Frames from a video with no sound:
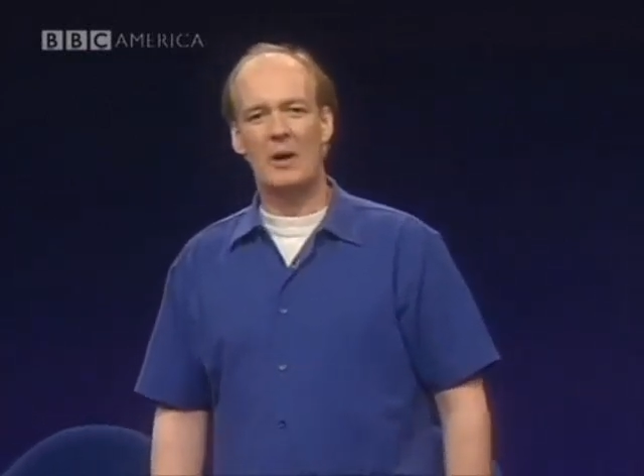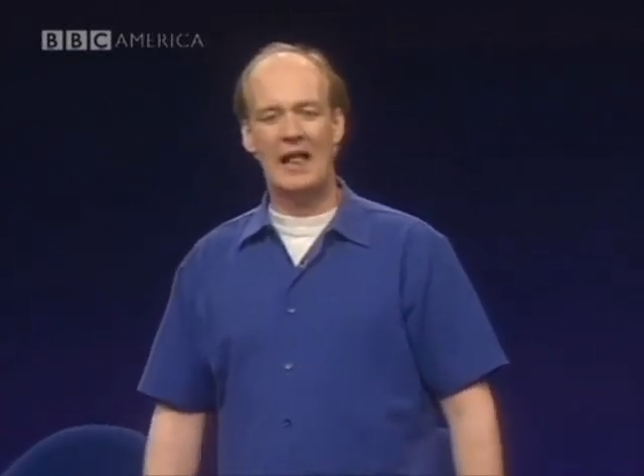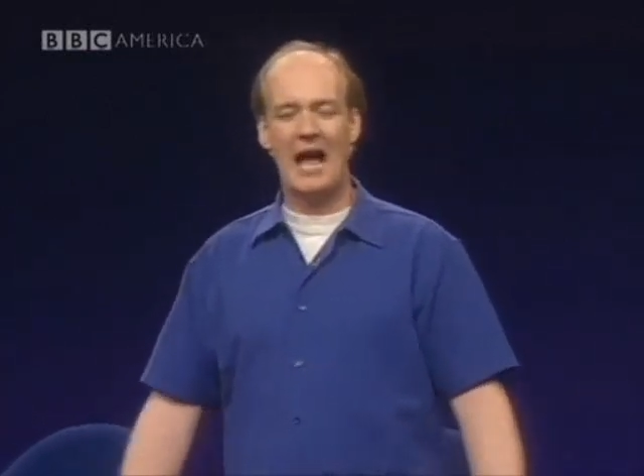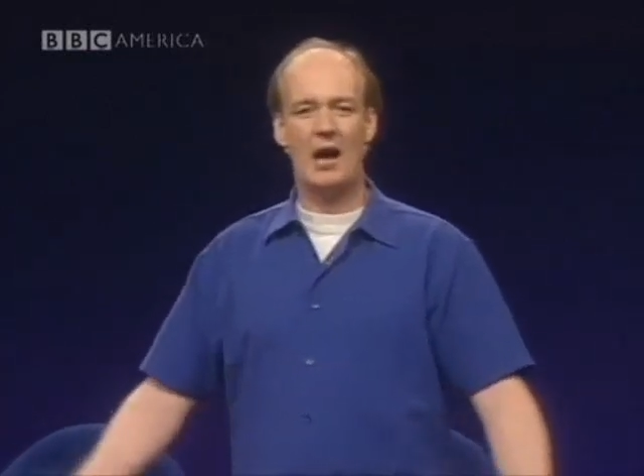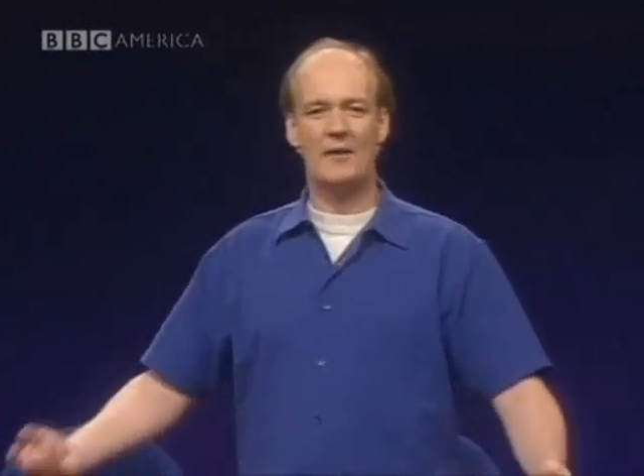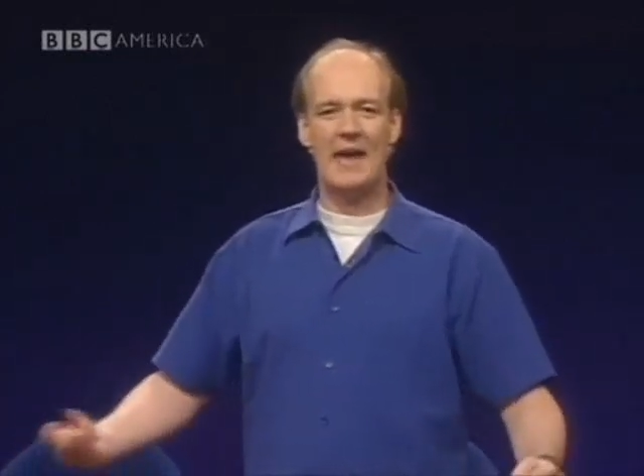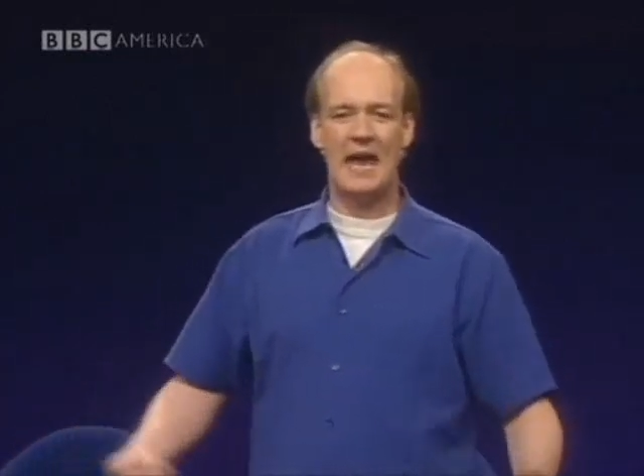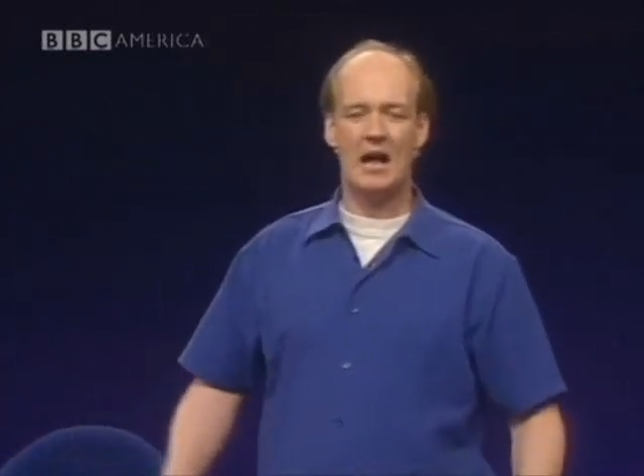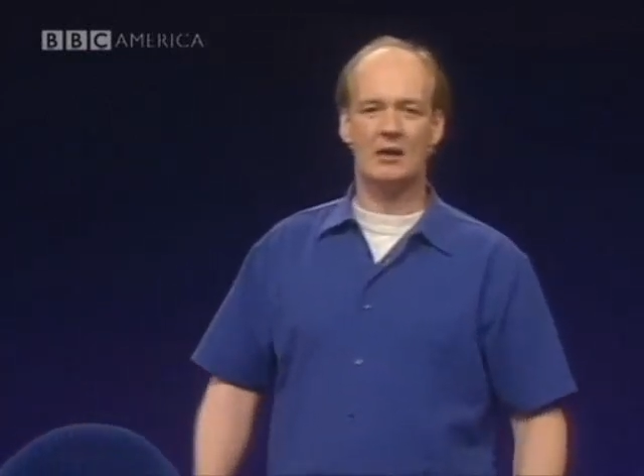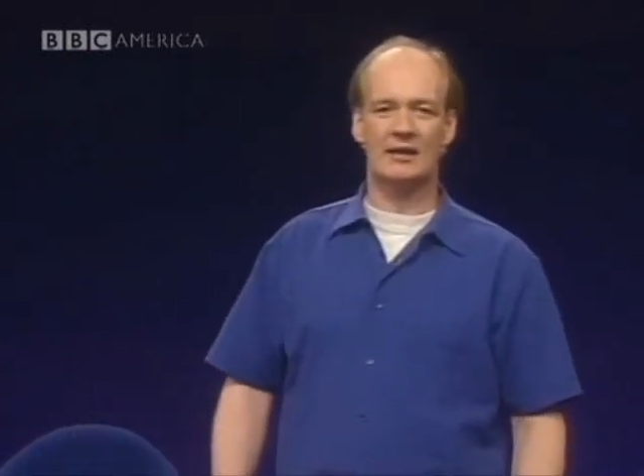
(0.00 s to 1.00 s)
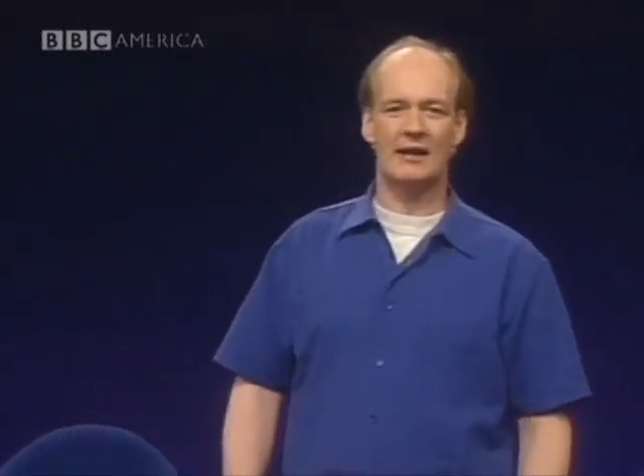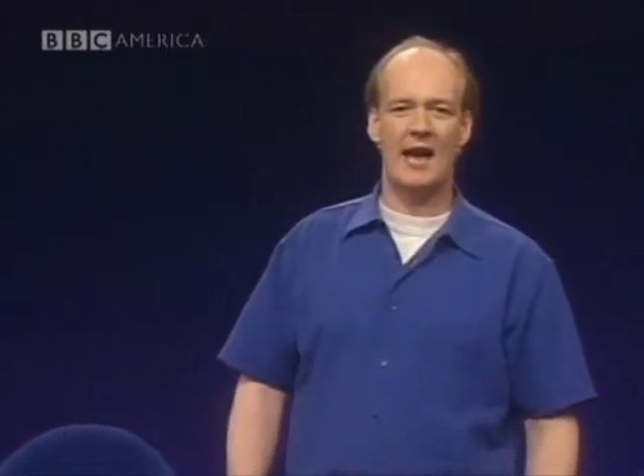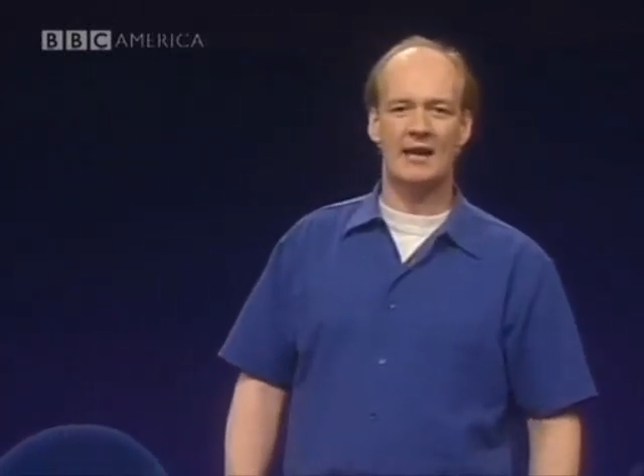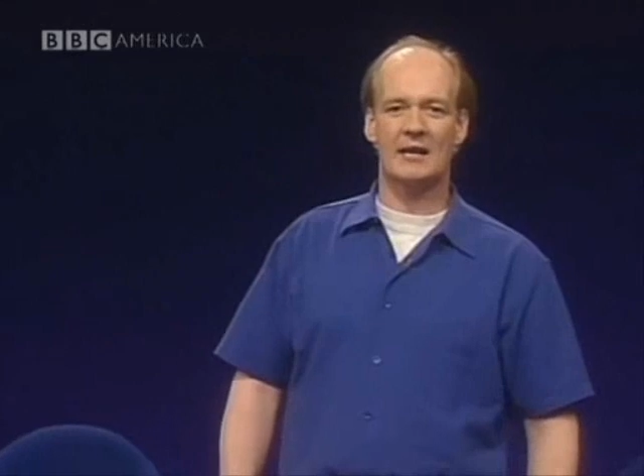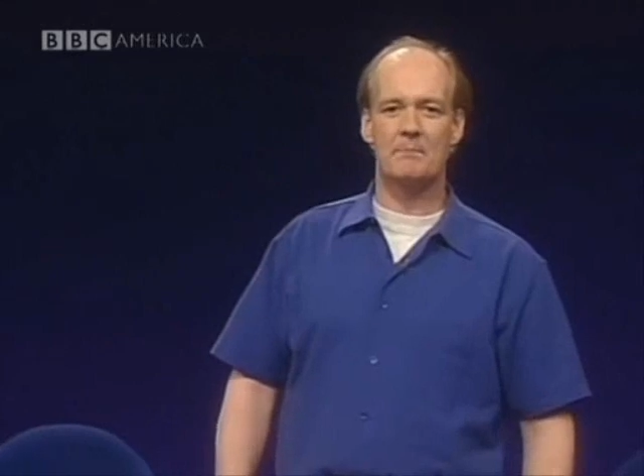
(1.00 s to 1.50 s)
Well, how the hell
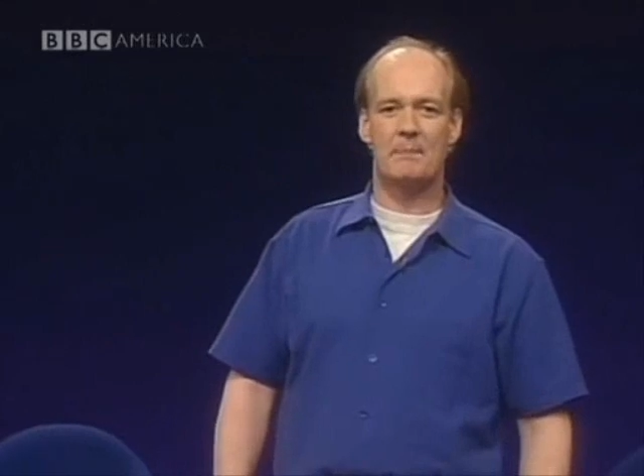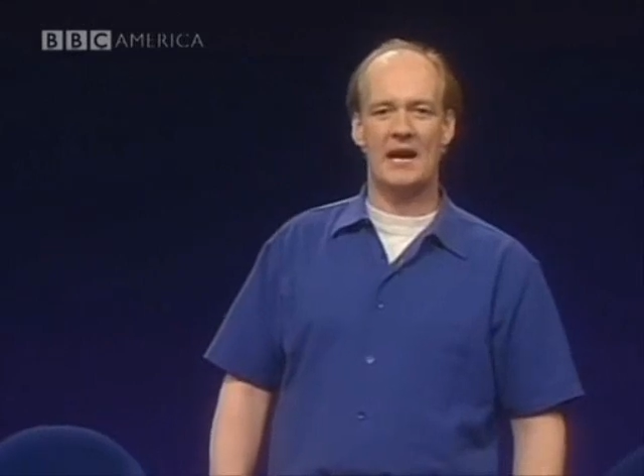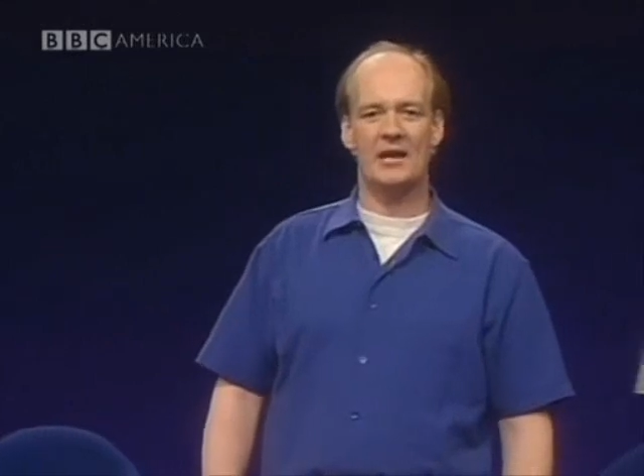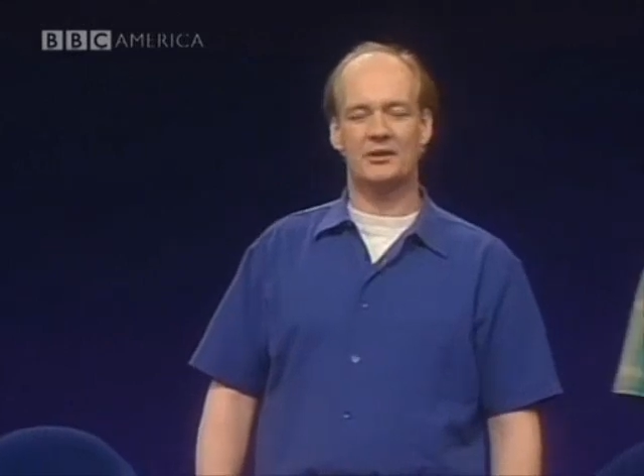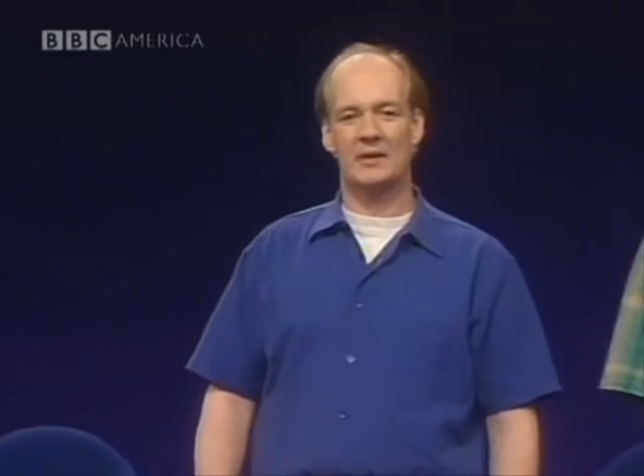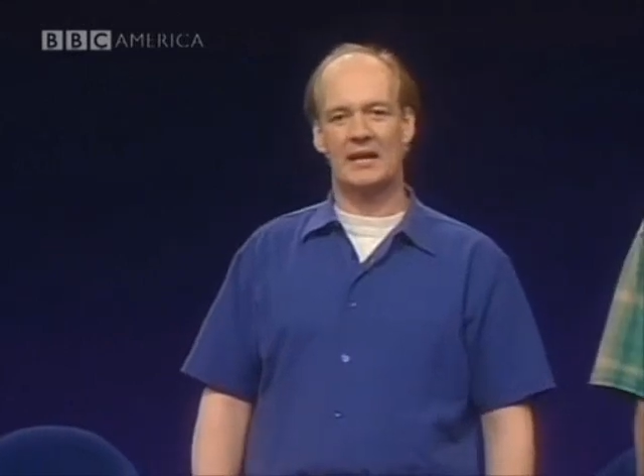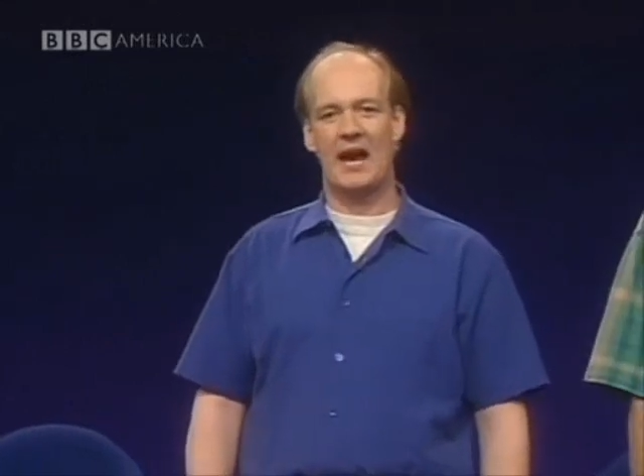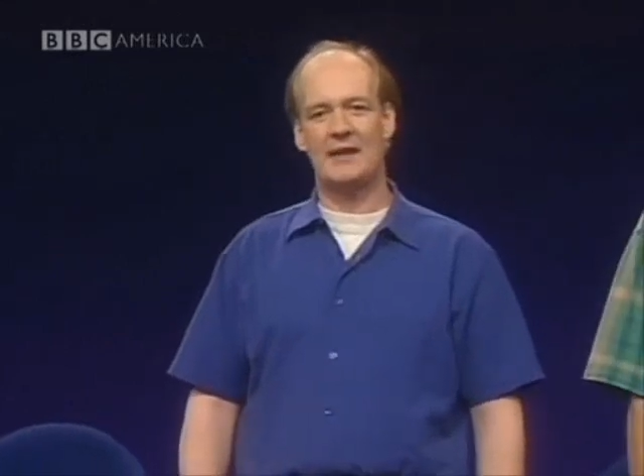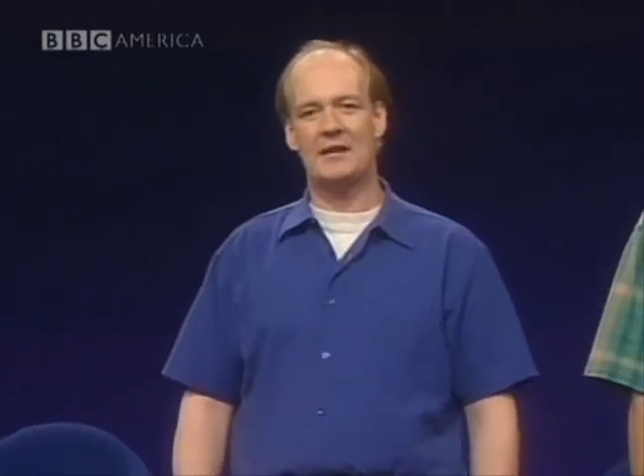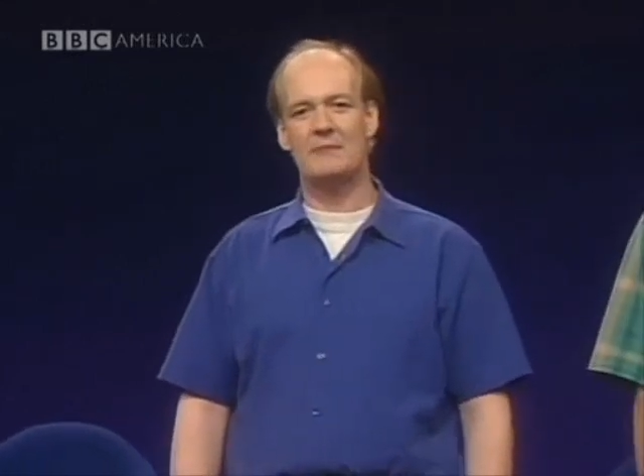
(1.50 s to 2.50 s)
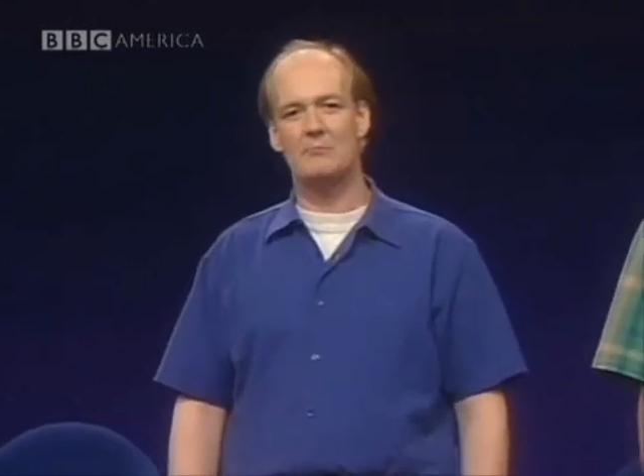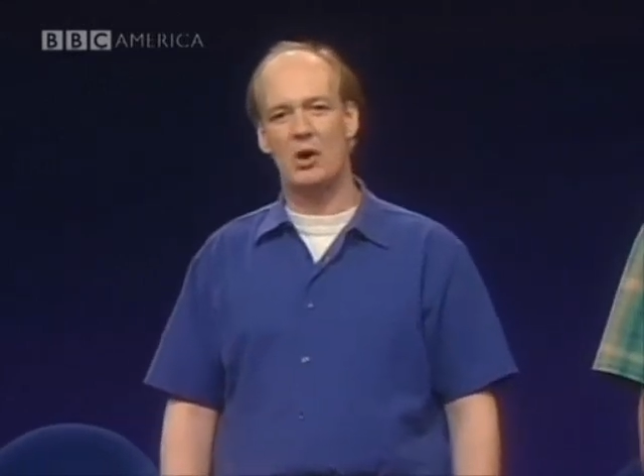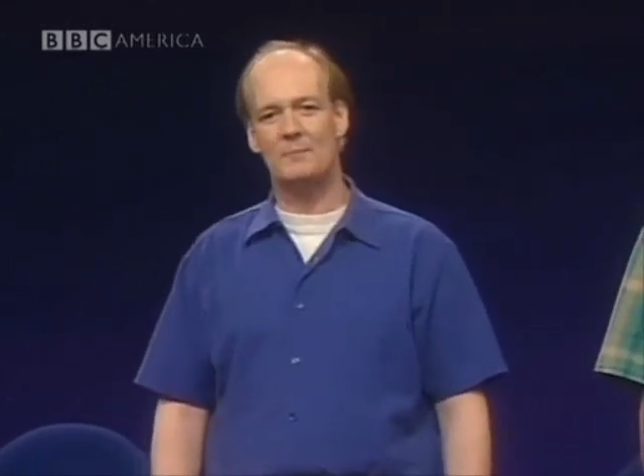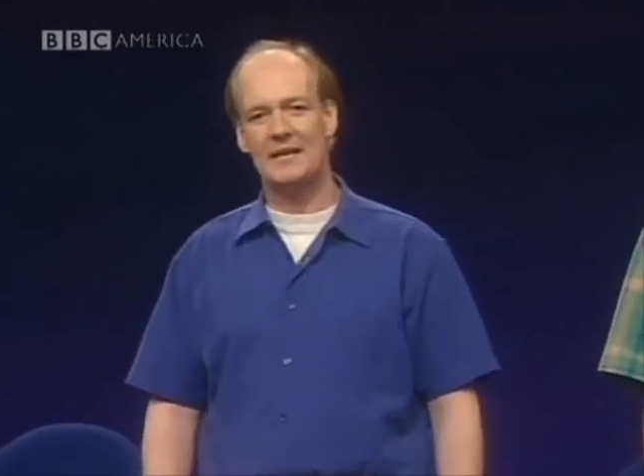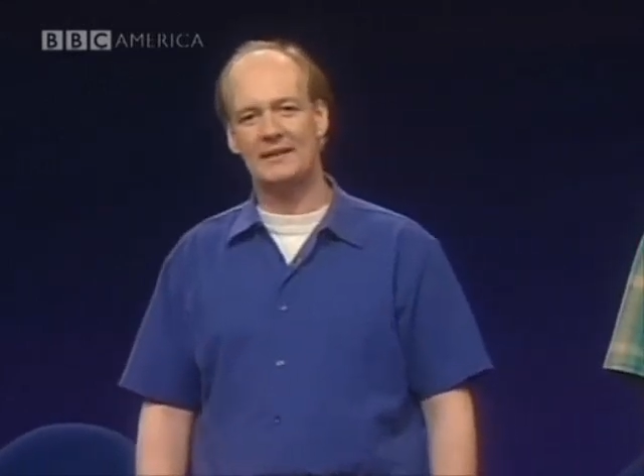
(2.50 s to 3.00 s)
can I compare to a guy
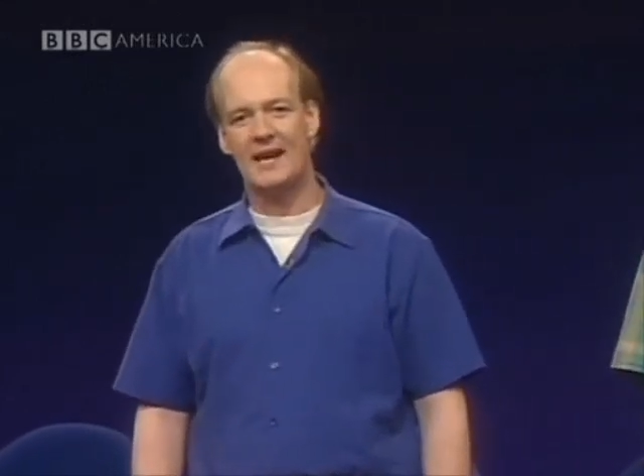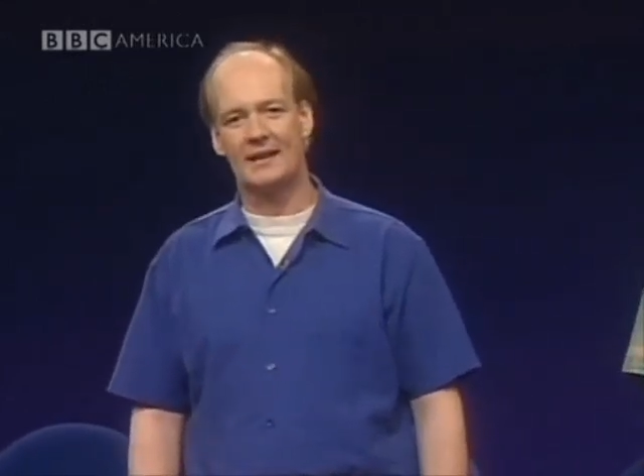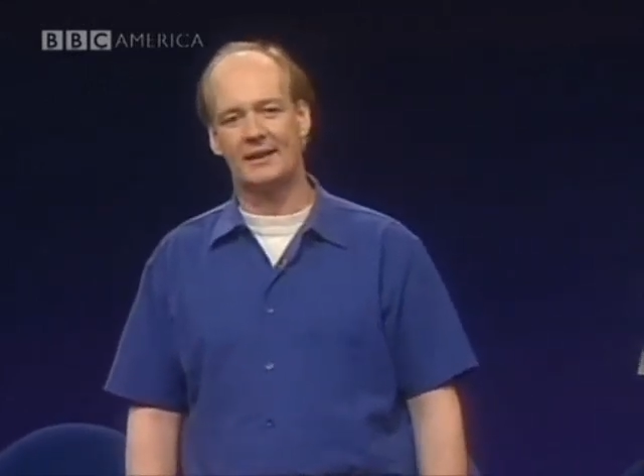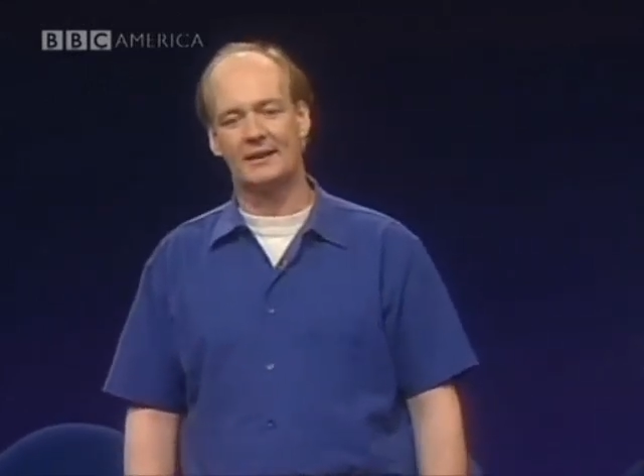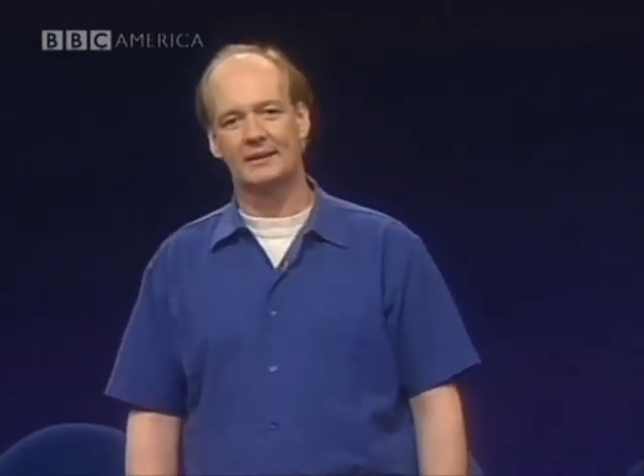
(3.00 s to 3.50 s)
named Moby Dick?